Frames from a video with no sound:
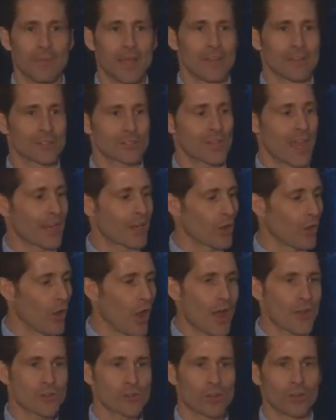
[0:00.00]

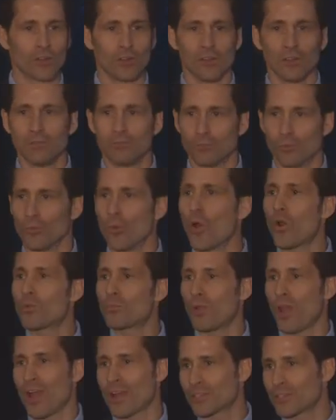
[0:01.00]
psychological
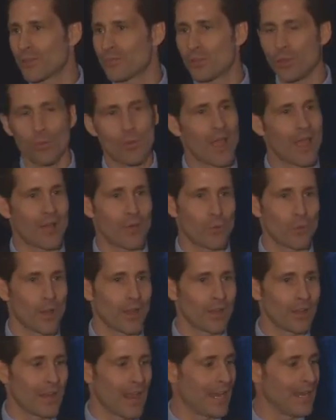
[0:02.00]
roadblocks, if you
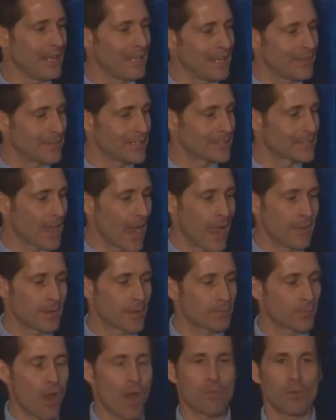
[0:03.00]
will, at any given time.
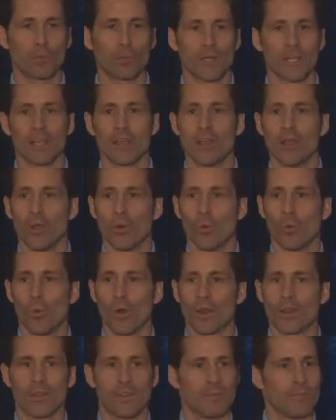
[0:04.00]
And probably
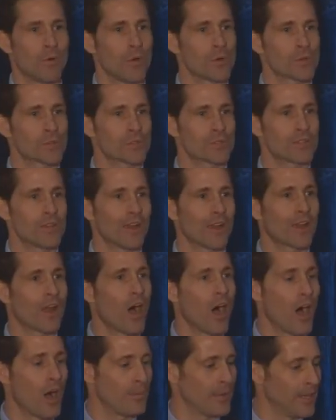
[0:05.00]
one of the most
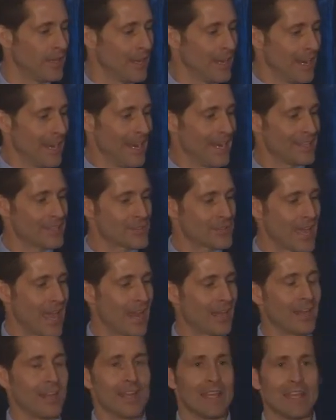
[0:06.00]
common is
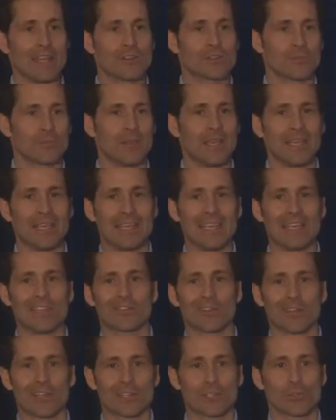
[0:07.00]
that being
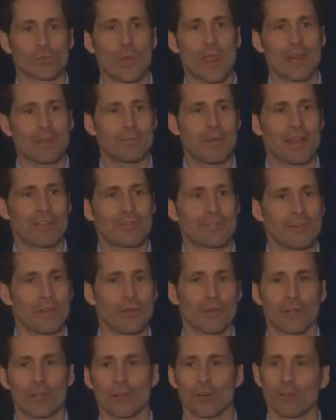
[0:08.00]
easily swayed by
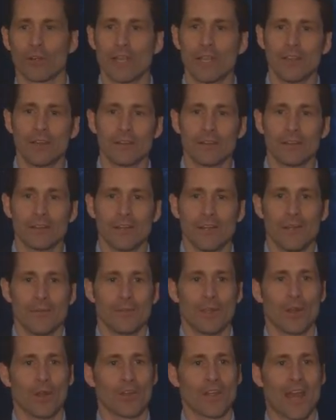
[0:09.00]
fear and greed.
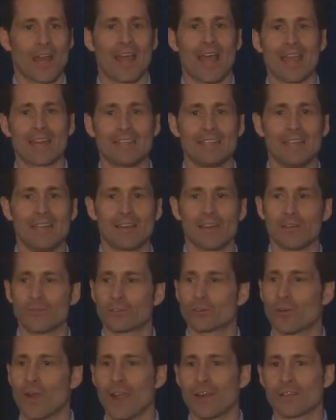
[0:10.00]
That idea of
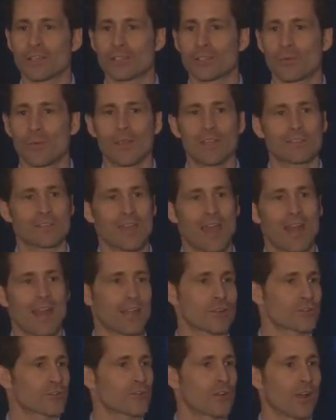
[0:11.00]
trying to squeeze that
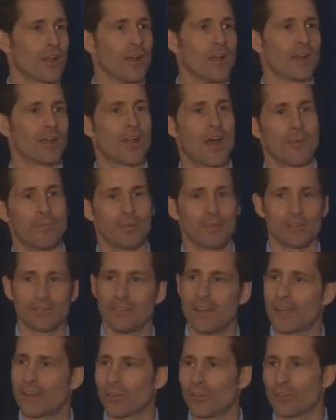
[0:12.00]
extra couple of
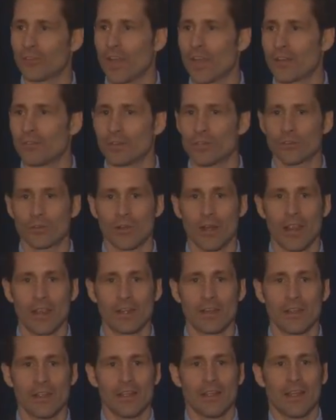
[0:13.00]
nickels out of a
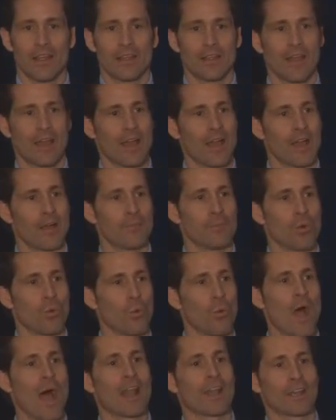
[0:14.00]
trade
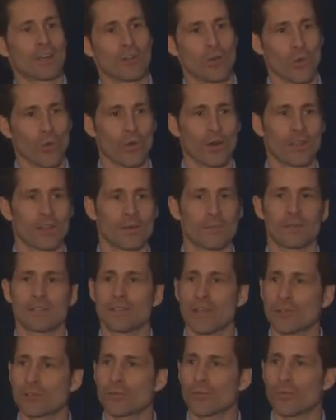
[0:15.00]
while ignoring the
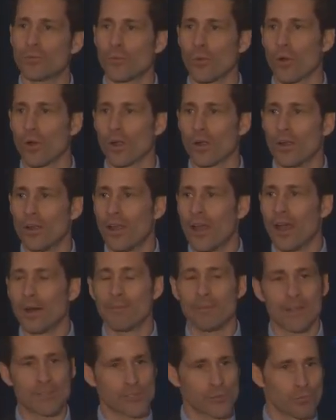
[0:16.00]
potential for a
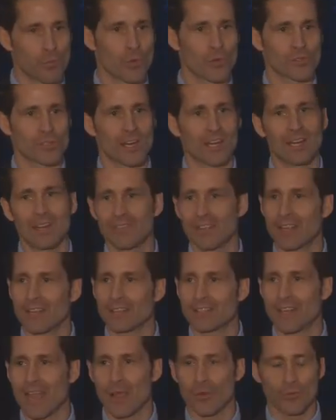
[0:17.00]
much more
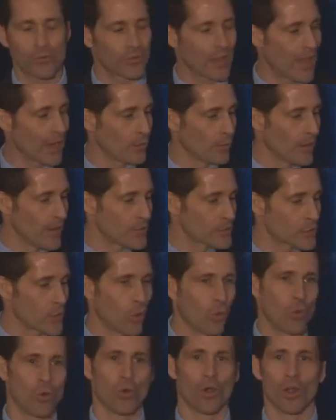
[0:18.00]
significant downside risk,
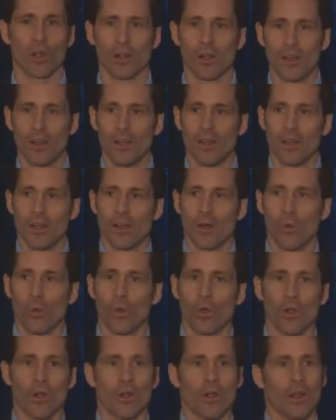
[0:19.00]
or
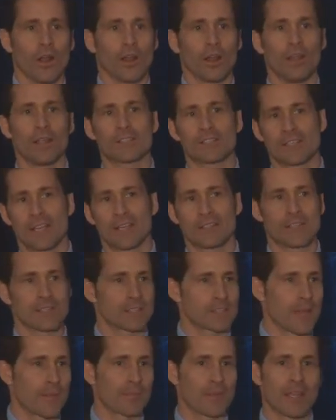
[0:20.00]
listening to
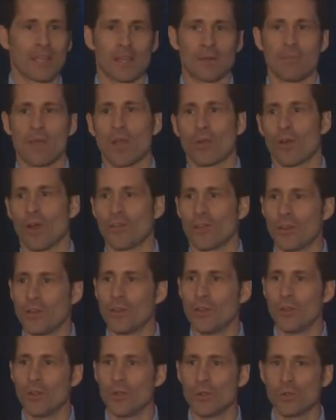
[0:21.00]
something come out on the
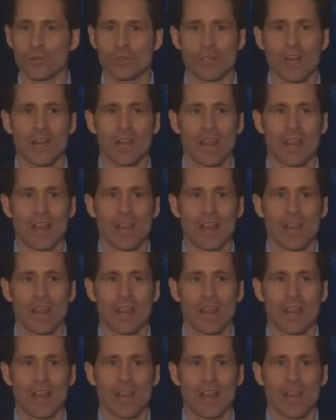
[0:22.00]
news